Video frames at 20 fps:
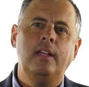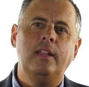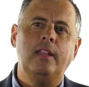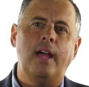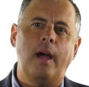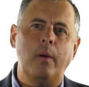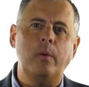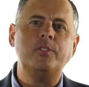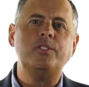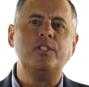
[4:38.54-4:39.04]

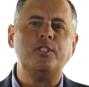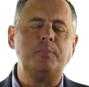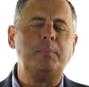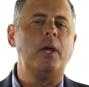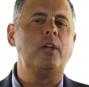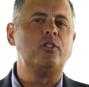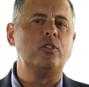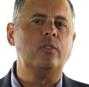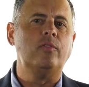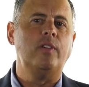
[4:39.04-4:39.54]
that was a
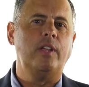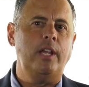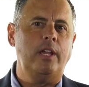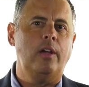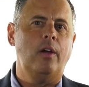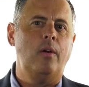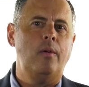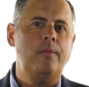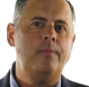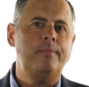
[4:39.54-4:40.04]
special
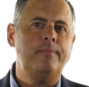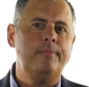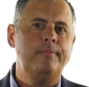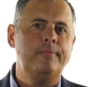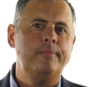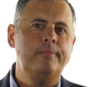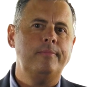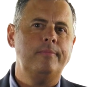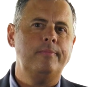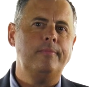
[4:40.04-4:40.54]
video.
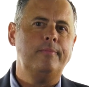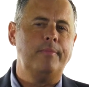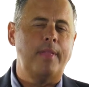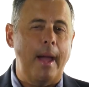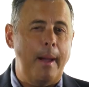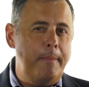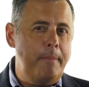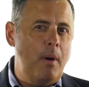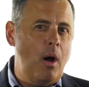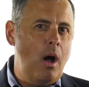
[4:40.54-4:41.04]

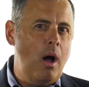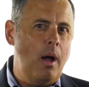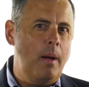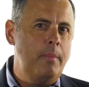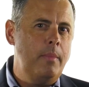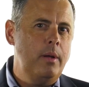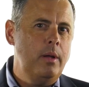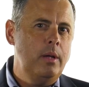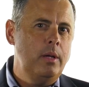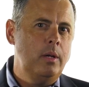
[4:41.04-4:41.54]
That
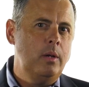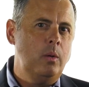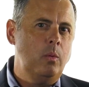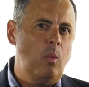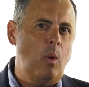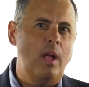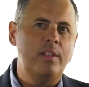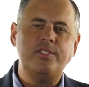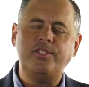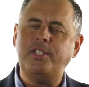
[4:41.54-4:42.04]
mom
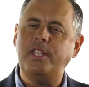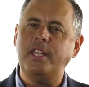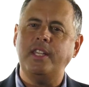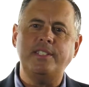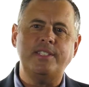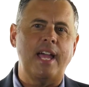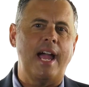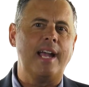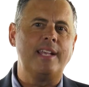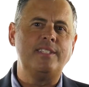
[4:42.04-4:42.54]
wants the
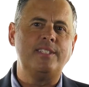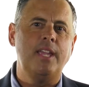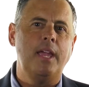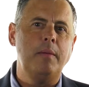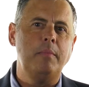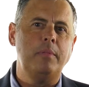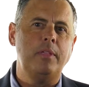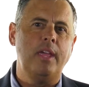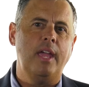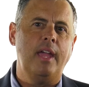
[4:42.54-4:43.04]
exact
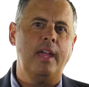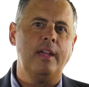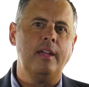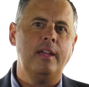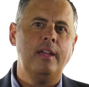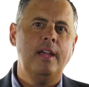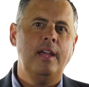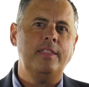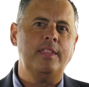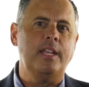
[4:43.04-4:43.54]
same thing
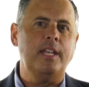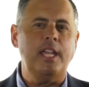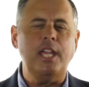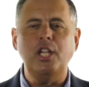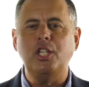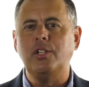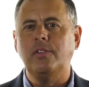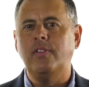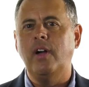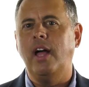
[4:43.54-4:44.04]
that
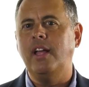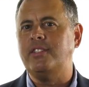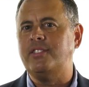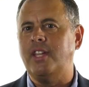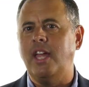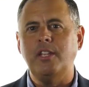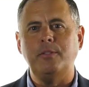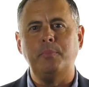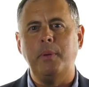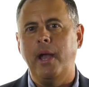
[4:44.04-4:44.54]
each of us
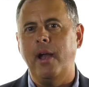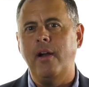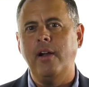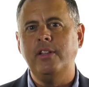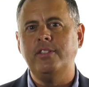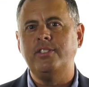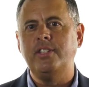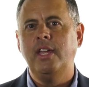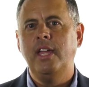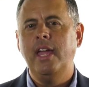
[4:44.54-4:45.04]
as
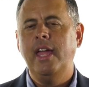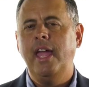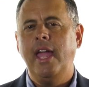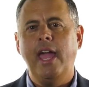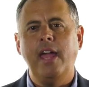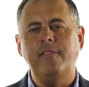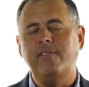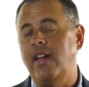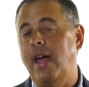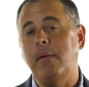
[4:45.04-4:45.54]
parents
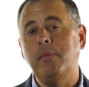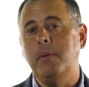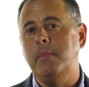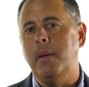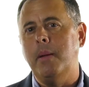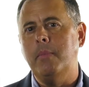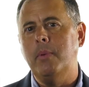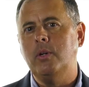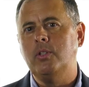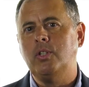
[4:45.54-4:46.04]
and family
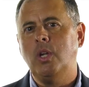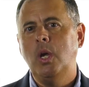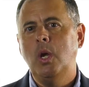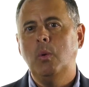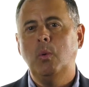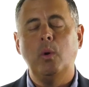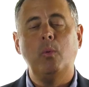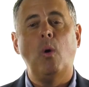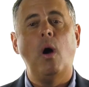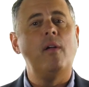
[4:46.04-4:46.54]
members
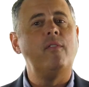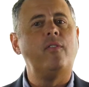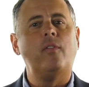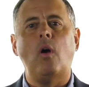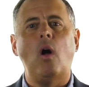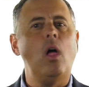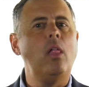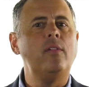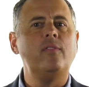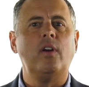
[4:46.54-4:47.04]
would want
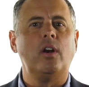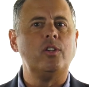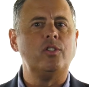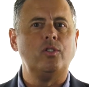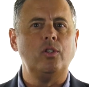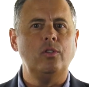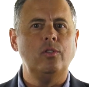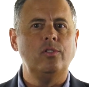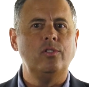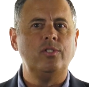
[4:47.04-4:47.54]
for all of our
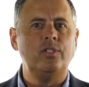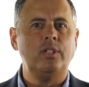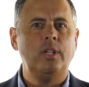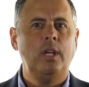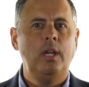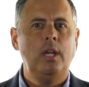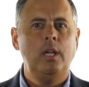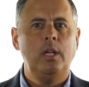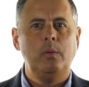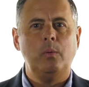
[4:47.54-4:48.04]
students,
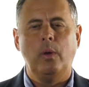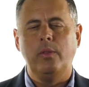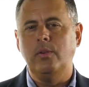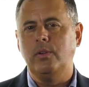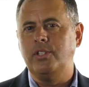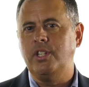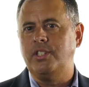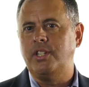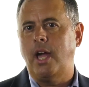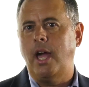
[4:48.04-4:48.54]
whether
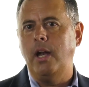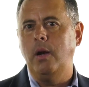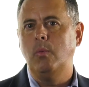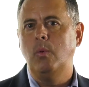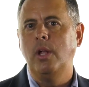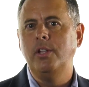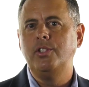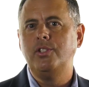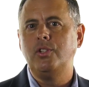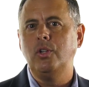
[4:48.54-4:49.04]
it's a Title
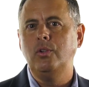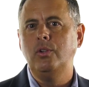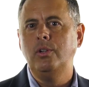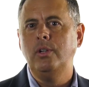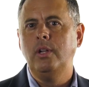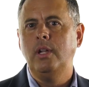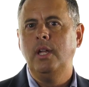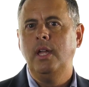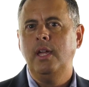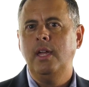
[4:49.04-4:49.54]
I
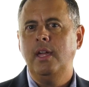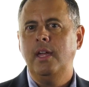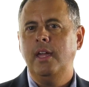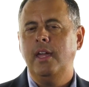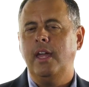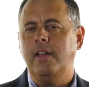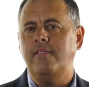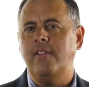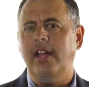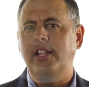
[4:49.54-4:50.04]
student,
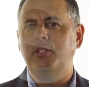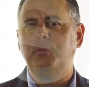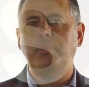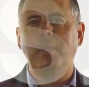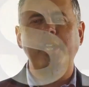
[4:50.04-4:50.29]
advanced